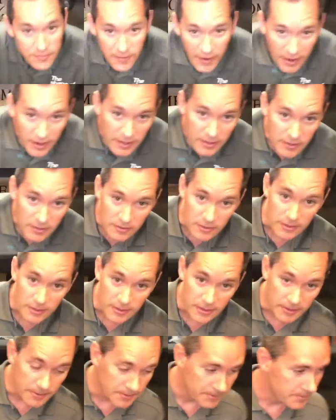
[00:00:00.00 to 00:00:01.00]

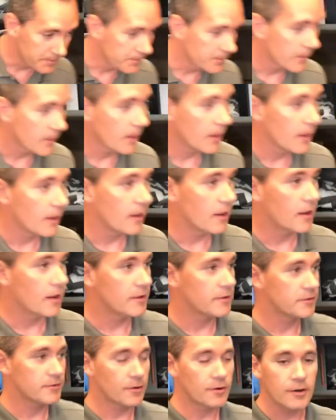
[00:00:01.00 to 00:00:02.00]
Finally,
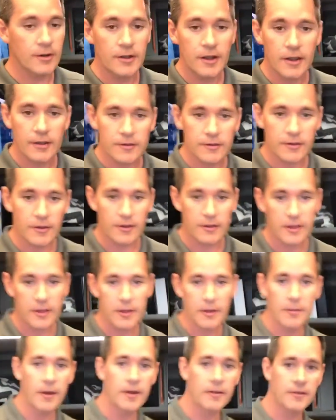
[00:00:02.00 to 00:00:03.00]
I started out
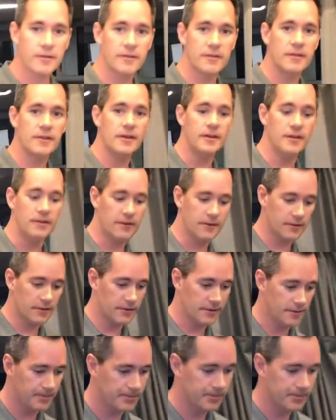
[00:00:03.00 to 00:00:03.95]
talking about seats.